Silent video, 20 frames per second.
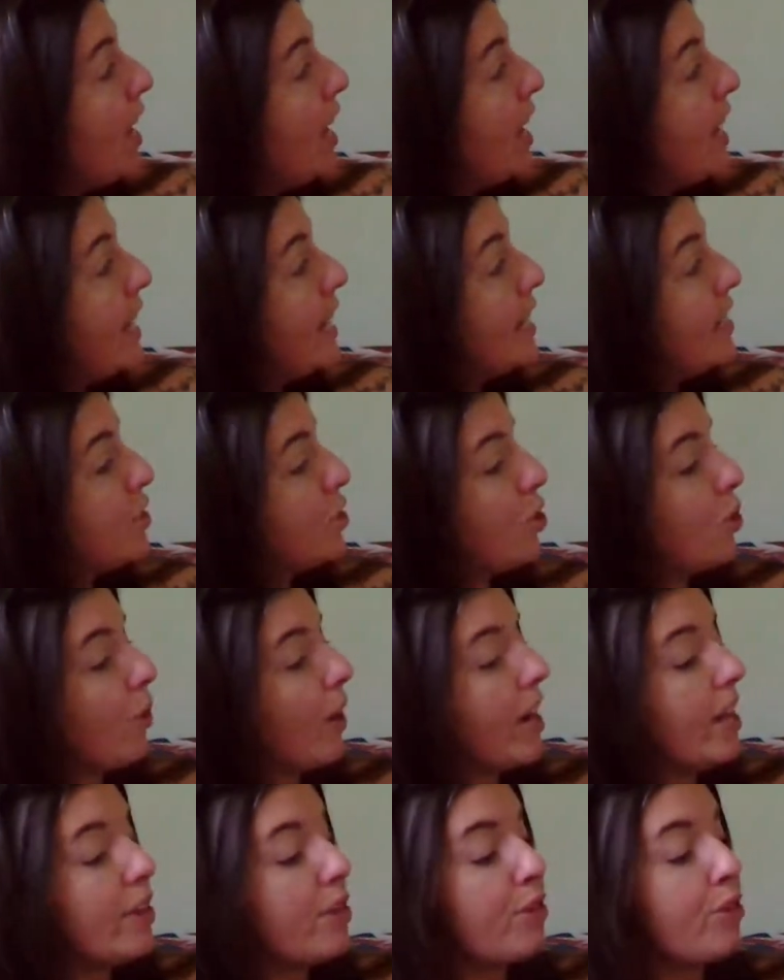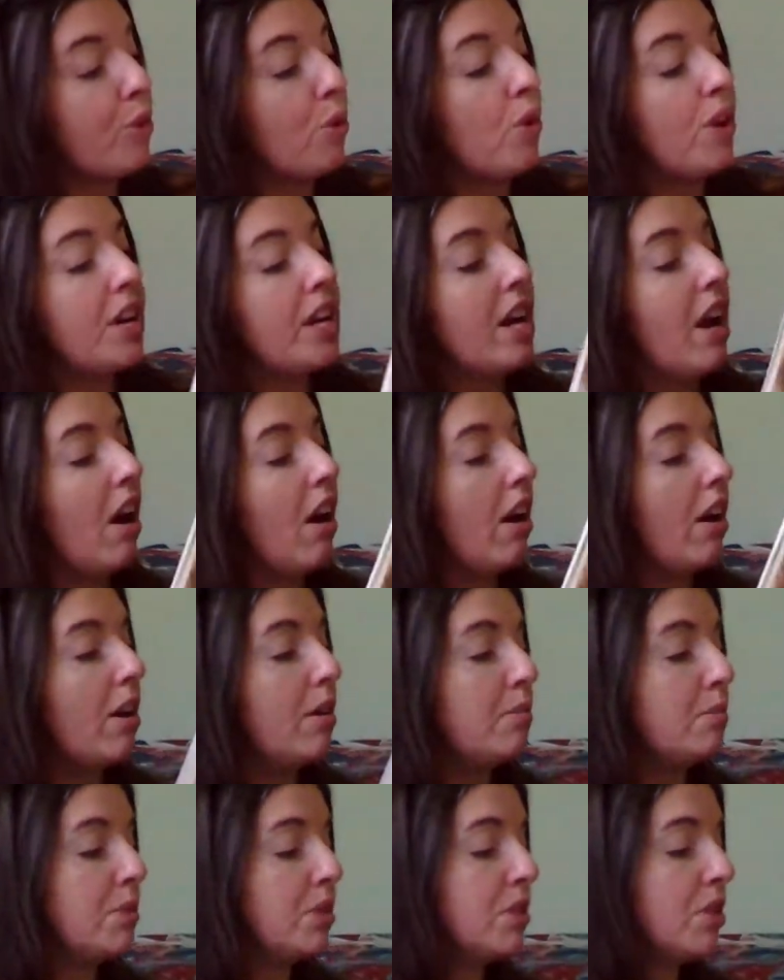Its great thorny
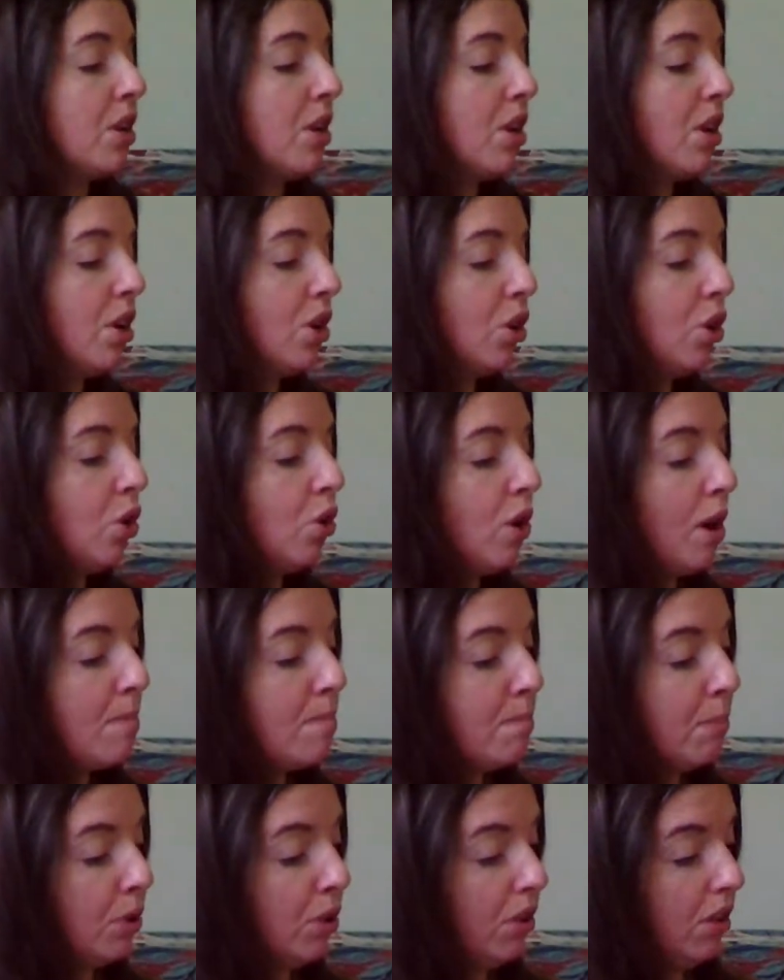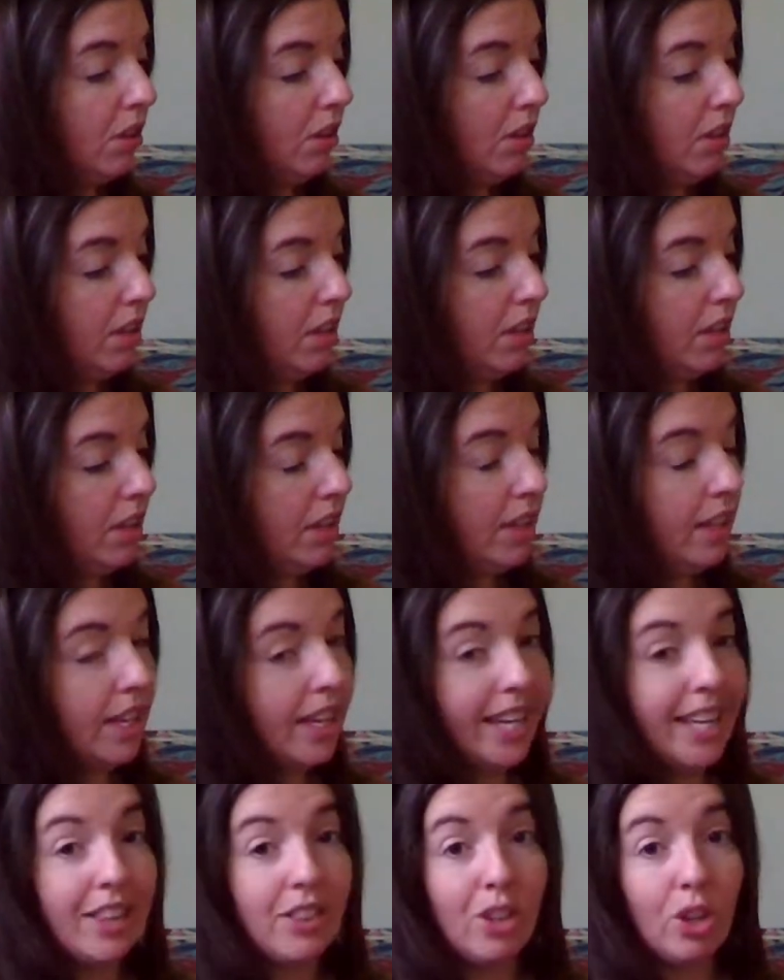arms crumble
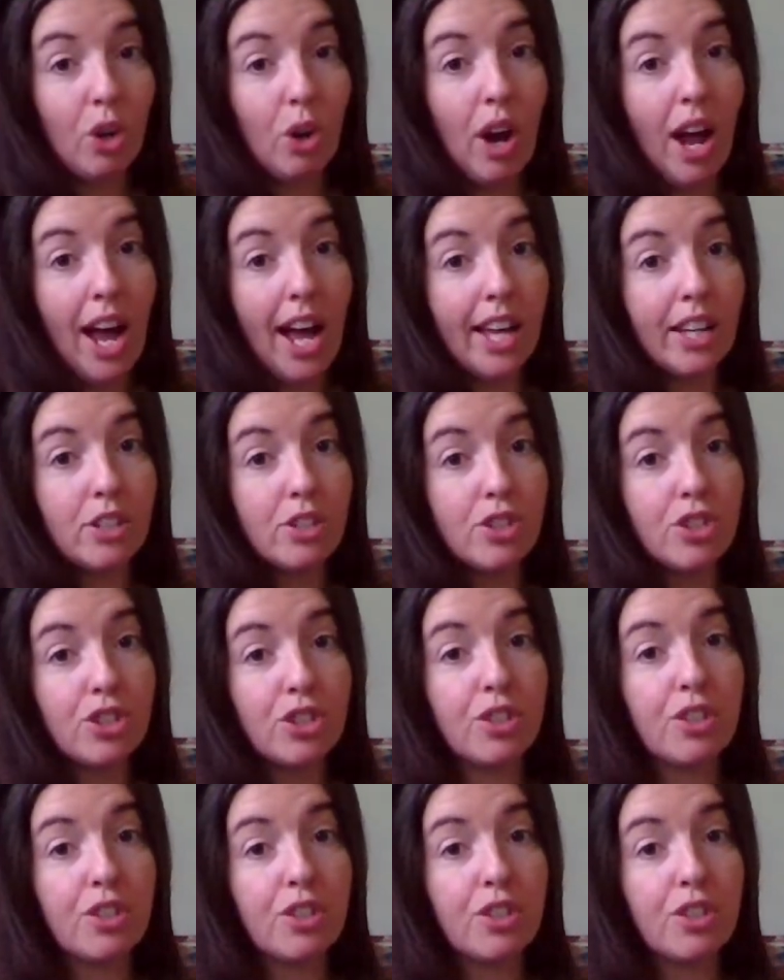in the crash.